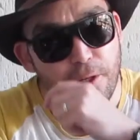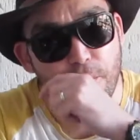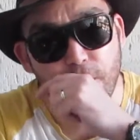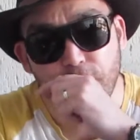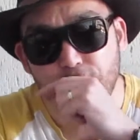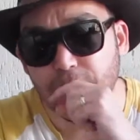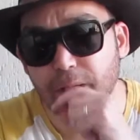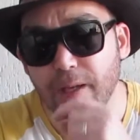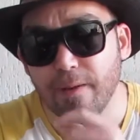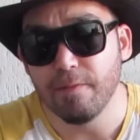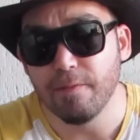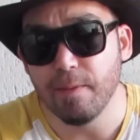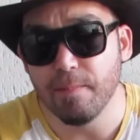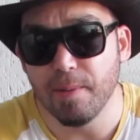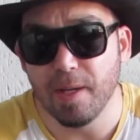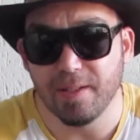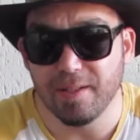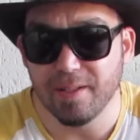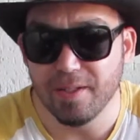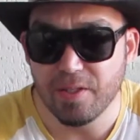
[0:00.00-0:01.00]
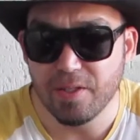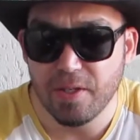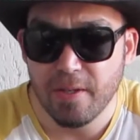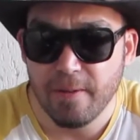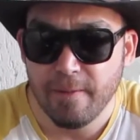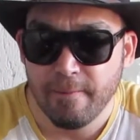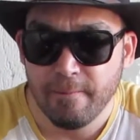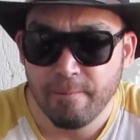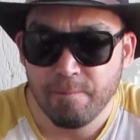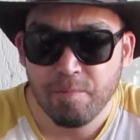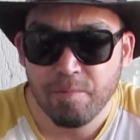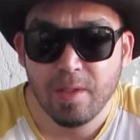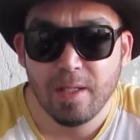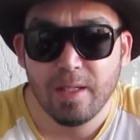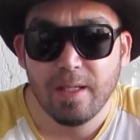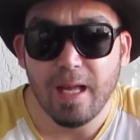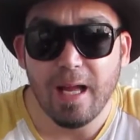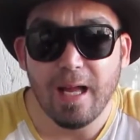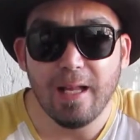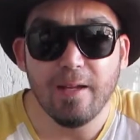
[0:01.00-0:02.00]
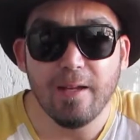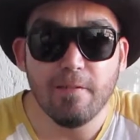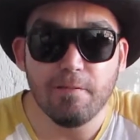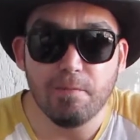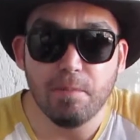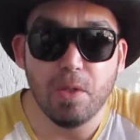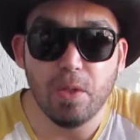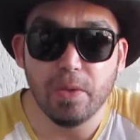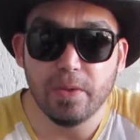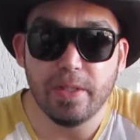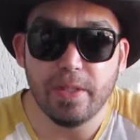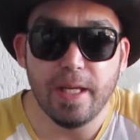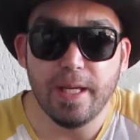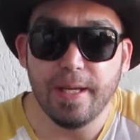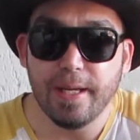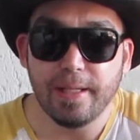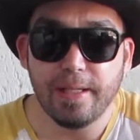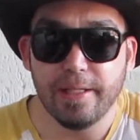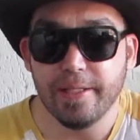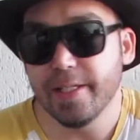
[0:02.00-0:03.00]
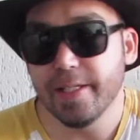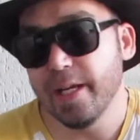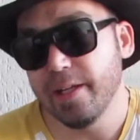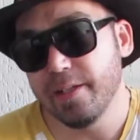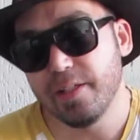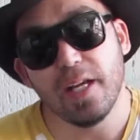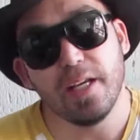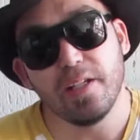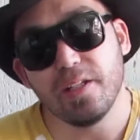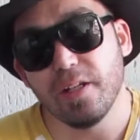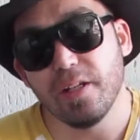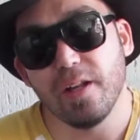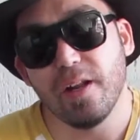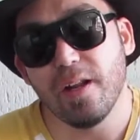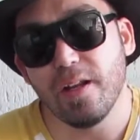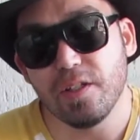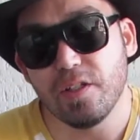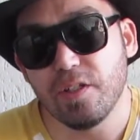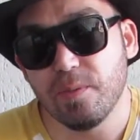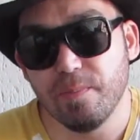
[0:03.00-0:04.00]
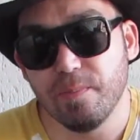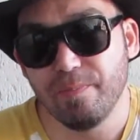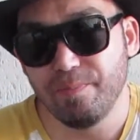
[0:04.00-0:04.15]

what's so lovely about this? I love malt, and I can taste a nice